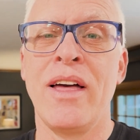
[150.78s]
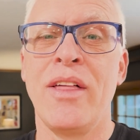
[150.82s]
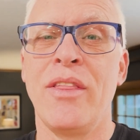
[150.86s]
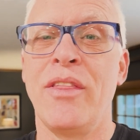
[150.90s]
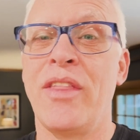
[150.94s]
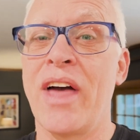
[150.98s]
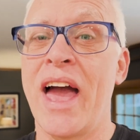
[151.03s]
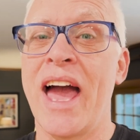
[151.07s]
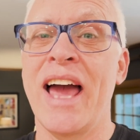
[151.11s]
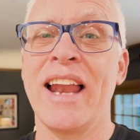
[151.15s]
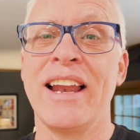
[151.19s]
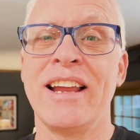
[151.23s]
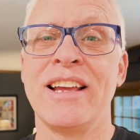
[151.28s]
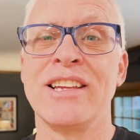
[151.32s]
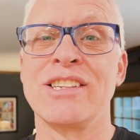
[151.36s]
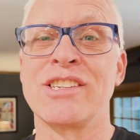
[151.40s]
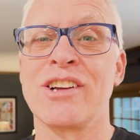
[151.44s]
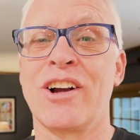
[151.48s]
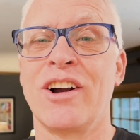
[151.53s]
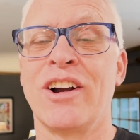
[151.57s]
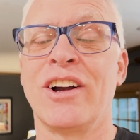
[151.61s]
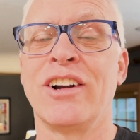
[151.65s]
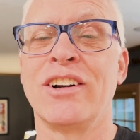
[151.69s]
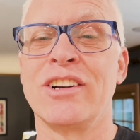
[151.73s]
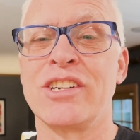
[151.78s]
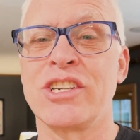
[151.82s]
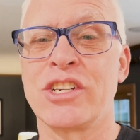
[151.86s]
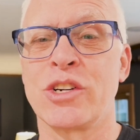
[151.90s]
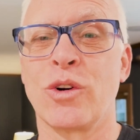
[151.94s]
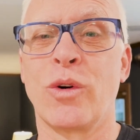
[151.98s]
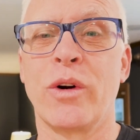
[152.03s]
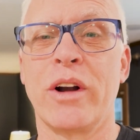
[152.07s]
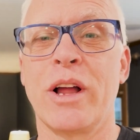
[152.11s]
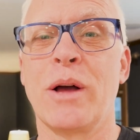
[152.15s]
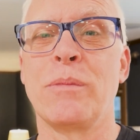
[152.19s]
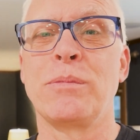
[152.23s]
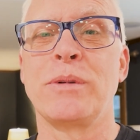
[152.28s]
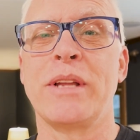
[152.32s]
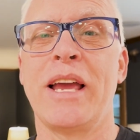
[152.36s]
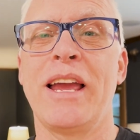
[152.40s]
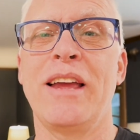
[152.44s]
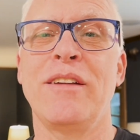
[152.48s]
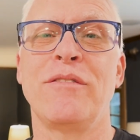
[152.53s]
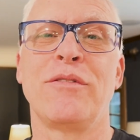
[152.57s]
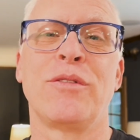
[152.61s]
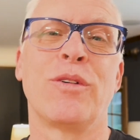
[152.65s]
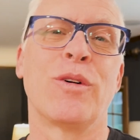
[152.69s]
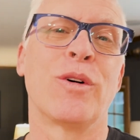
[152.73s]
that is our short
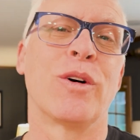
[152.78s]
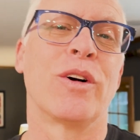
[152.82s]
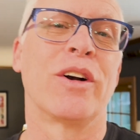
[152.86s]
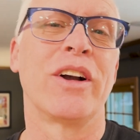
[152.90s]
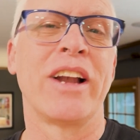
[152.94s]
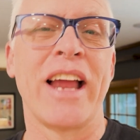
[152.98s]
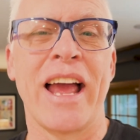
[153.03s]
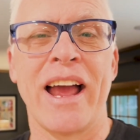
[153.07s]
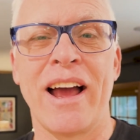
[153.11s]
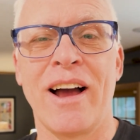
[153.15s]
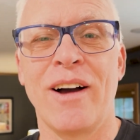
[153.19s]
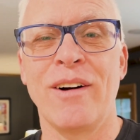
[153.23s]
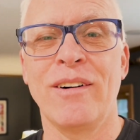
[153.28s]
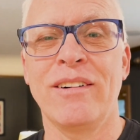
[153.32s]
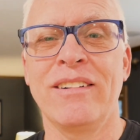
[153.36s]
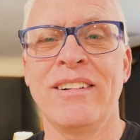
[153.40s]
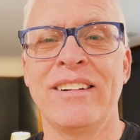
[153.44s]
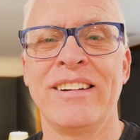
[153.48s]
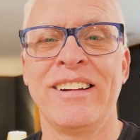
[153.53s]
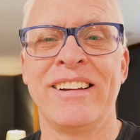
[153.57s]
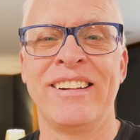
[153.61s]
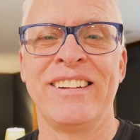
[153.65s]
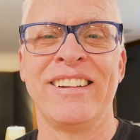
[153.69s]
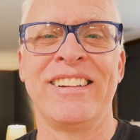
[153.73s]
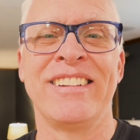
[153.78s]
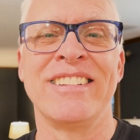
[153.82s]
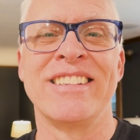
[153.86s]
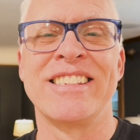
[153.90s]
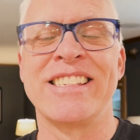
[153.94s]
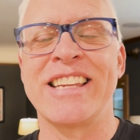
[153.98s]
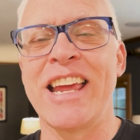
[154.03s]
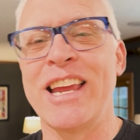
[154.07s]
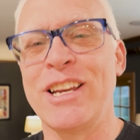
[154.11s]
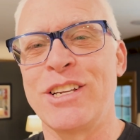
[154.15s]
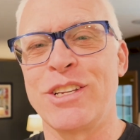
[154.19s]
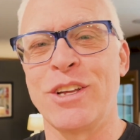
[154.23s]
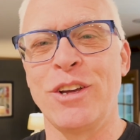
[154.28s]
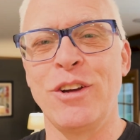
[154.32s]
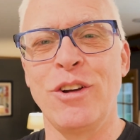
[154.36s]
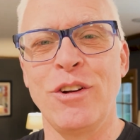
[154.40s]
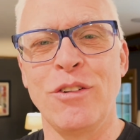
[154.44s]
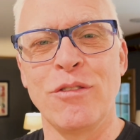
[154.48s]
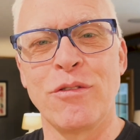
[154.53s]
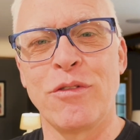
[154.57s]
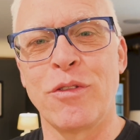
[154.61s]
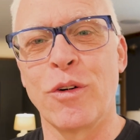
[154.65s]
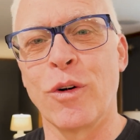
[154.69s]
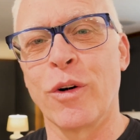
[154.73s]
update for now. Stay
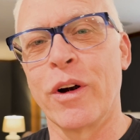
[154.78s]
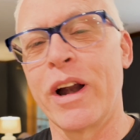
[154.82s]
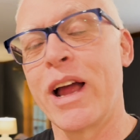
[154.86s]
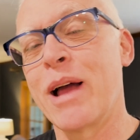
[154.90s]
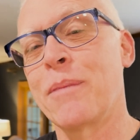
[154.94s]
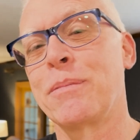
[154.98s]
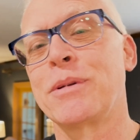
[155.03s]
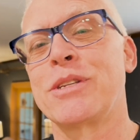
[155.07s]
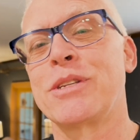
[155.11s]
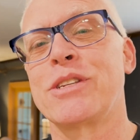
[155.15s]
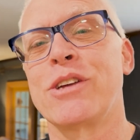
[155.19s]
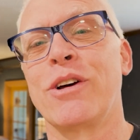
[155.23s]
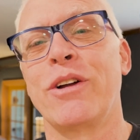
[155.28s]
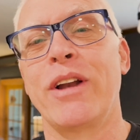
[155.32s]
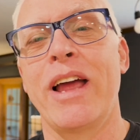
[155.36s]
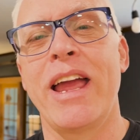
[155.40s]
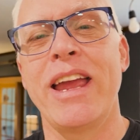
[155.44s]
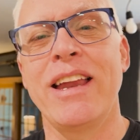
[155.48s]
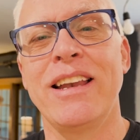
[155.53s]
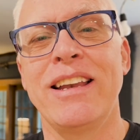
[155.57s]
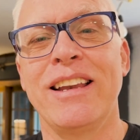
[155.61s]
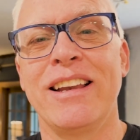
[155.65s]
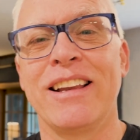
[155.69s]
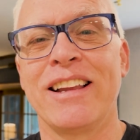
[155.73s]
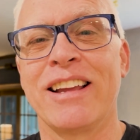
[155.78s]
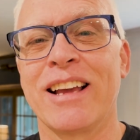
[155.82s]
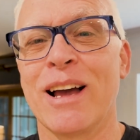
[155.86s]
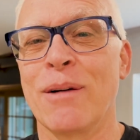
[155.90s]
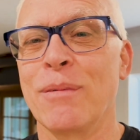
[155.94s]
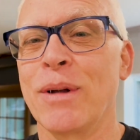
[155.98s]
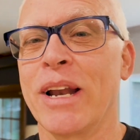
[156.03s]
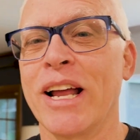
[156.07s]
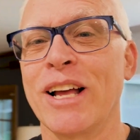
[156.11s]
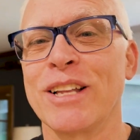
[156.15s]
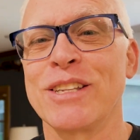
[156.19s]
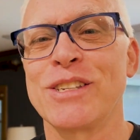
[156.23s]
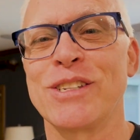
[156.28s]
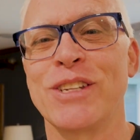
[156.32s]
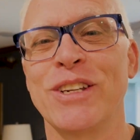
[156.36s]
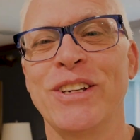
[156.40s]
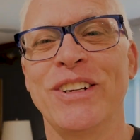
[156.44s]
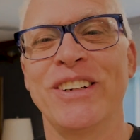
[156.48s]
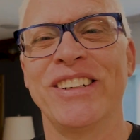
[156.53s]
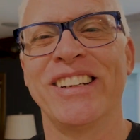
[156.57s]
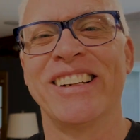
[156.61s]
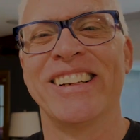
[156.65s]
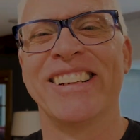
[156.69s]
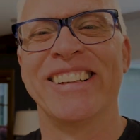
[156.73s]
tuned for episode 8 coming out
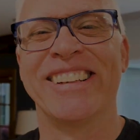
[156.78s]
soon.